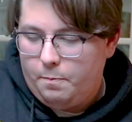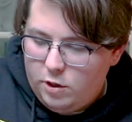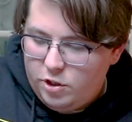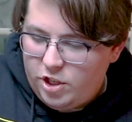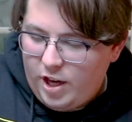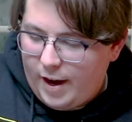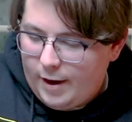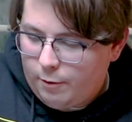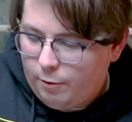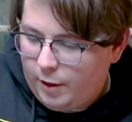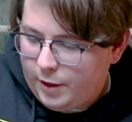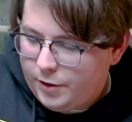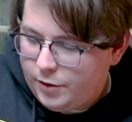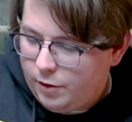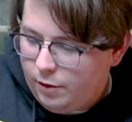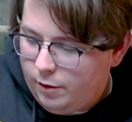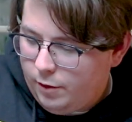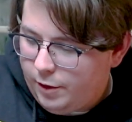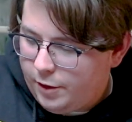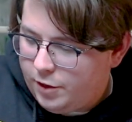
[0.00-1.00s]
Jack
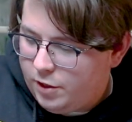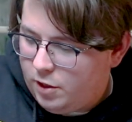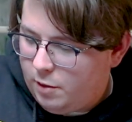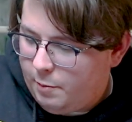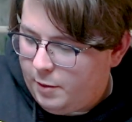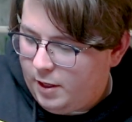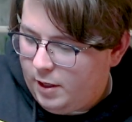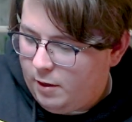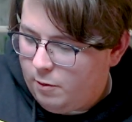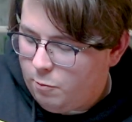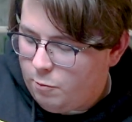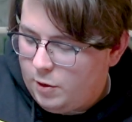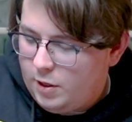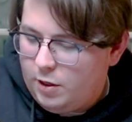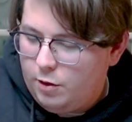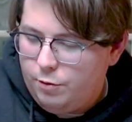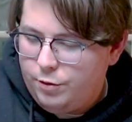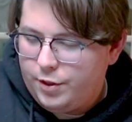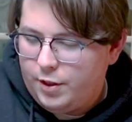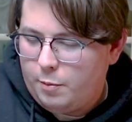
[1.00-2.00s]
Russell looks to be
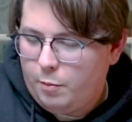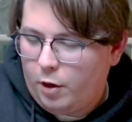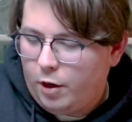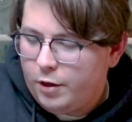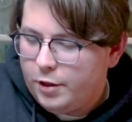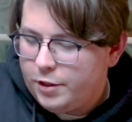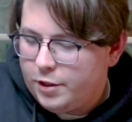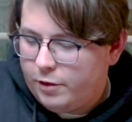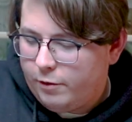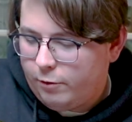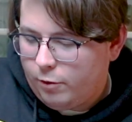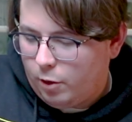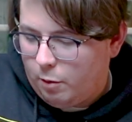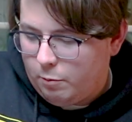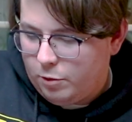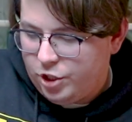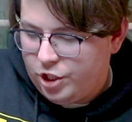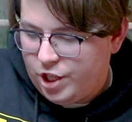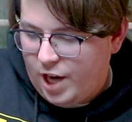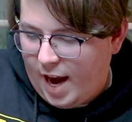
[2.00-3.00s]
reusing parts
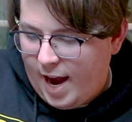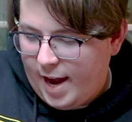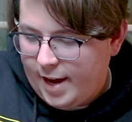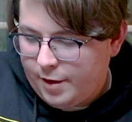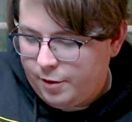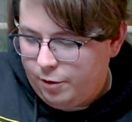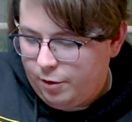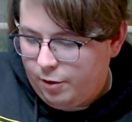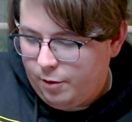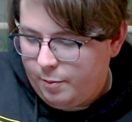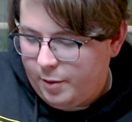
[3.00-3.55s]
from Jackal,